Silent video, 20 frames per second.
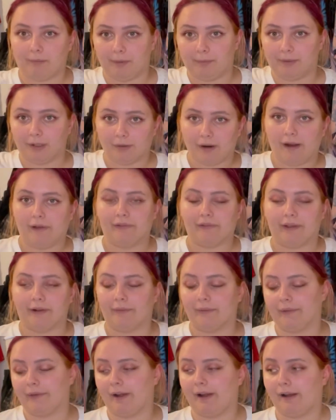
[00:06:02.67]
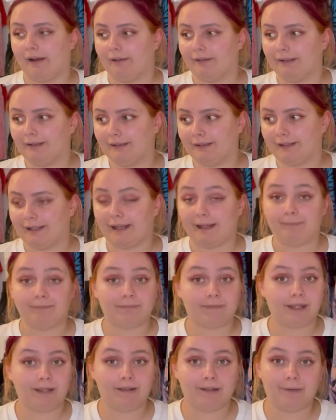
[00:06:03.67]
would be rising. I was like, okay,
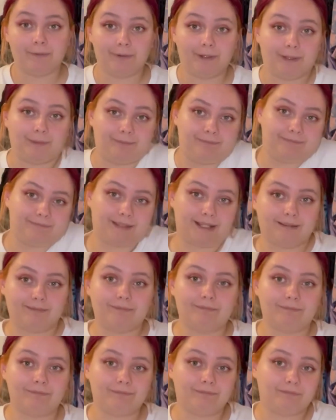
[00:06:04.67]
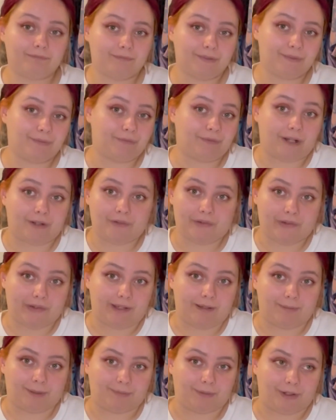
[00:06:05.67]
well, fuck
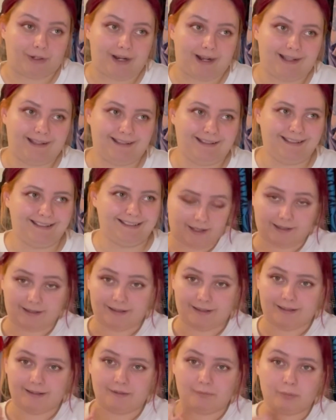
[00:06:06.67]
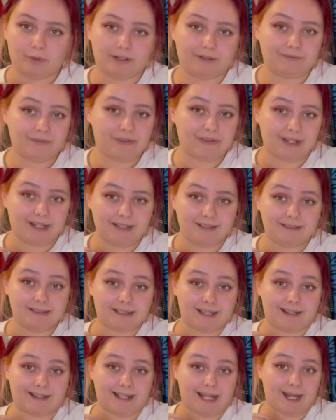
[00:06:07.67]
sleep, am I right? One of the things
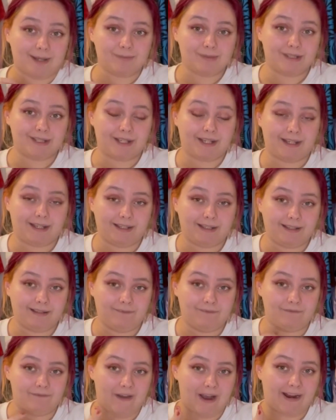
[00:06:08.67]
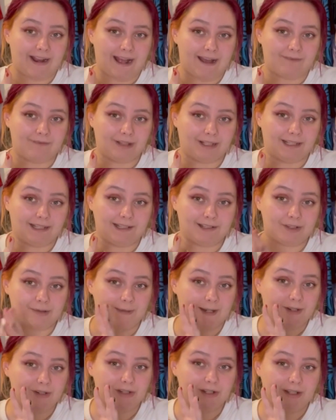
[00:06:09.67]
I kept seeing very heavily,
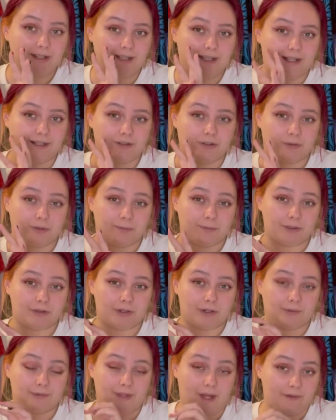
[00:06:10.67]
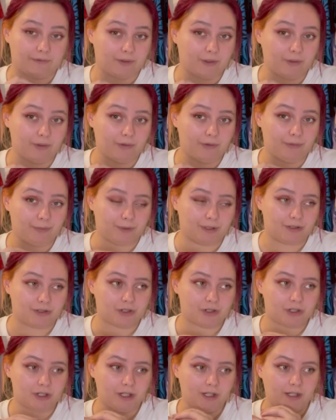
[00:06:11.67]
especially in Daruma doll tattoos, which